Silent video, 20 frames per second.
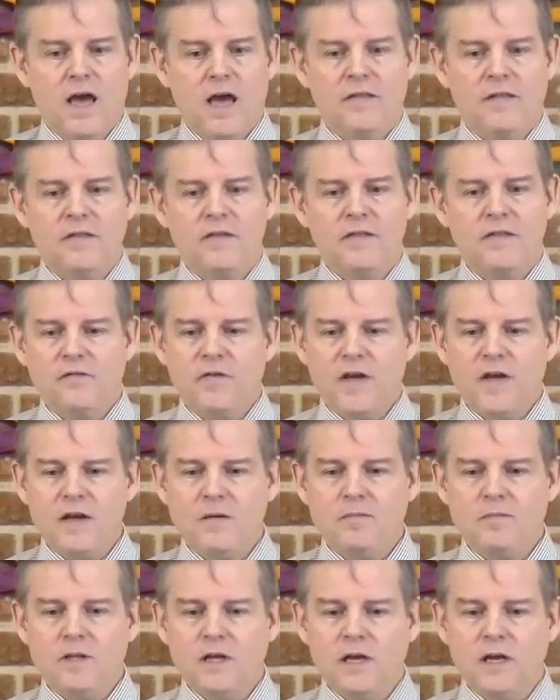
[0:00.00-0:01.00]
And this
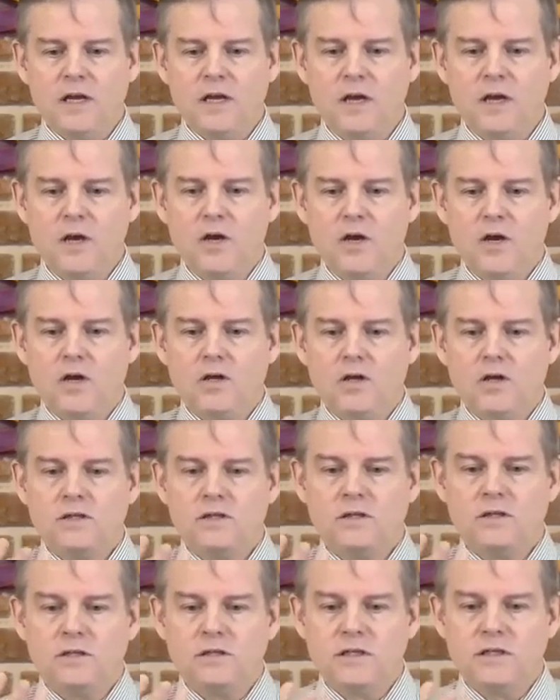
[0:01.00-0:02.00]
family
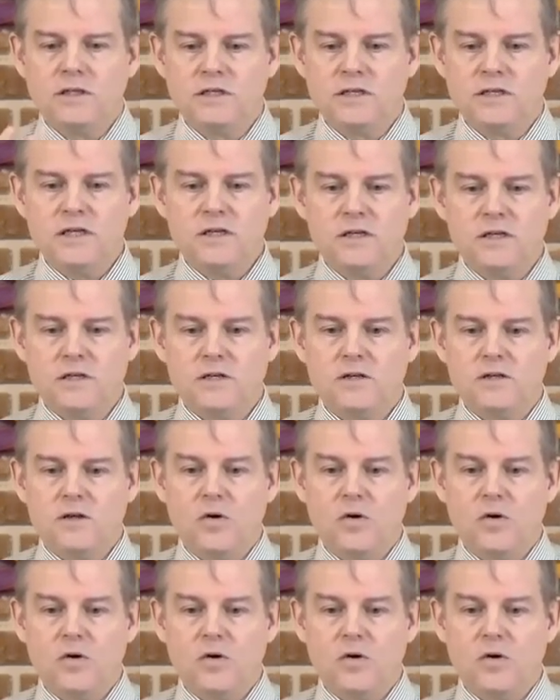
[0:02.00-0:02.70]
still